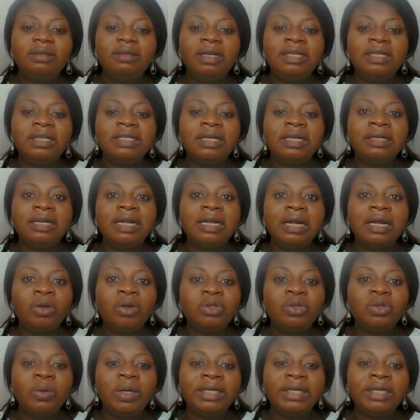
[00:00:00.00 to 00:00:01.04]
It's
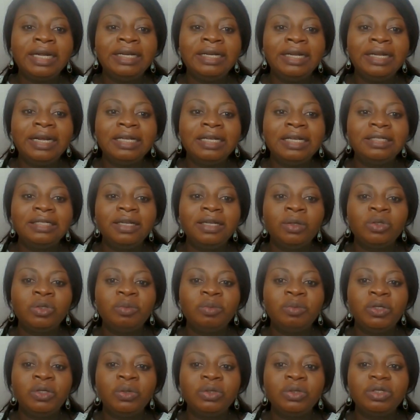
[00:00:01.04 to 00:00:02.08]
also an anerkannte
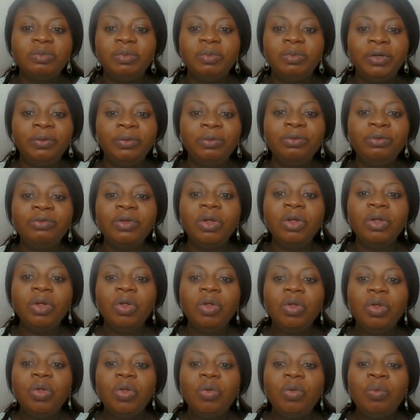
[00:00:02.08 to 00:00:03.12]
Ausbildungsberuf.
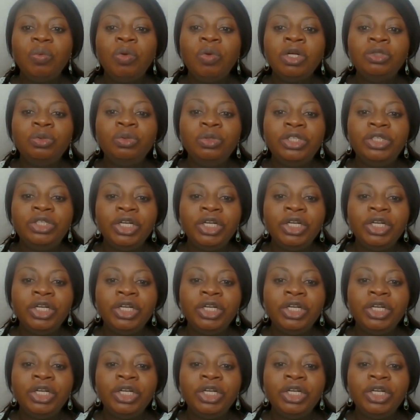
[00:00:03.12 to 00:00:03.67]
What do?